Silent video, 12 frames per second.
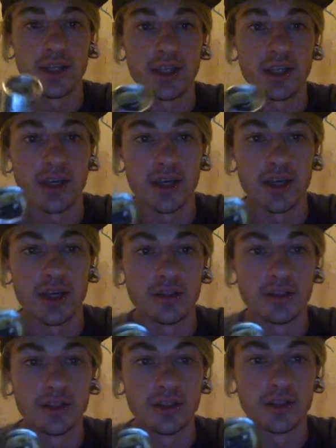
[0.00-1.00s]
you go.
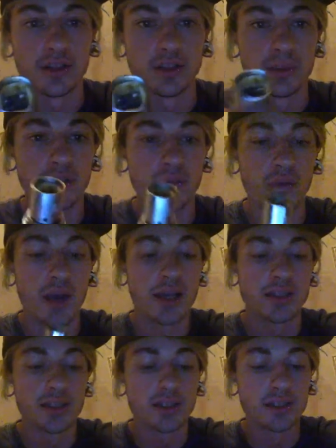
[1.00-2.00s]
You put your
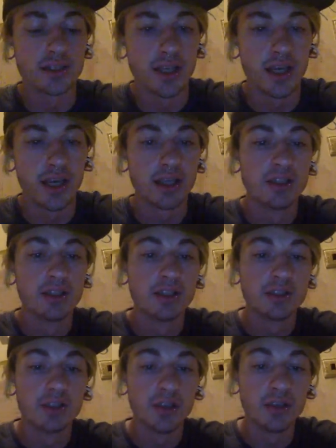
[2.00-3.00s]
wax into there.
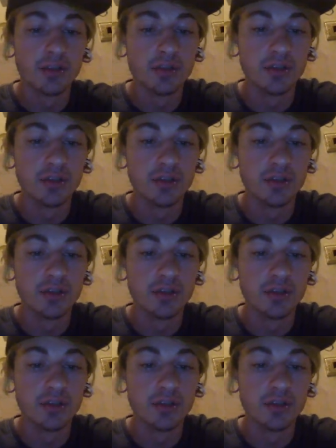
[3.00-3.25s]
So,